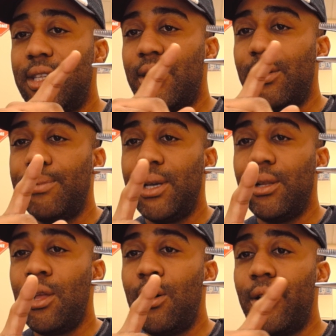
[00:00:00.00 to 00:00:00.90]
They'll be
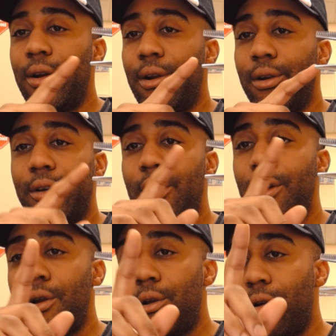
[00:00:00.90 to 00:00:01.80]
longer,
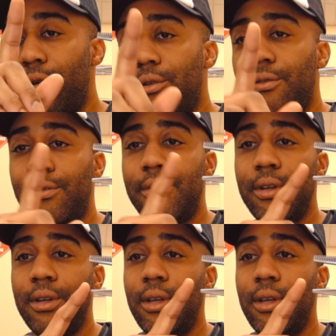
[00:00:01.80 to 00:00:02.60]
curved,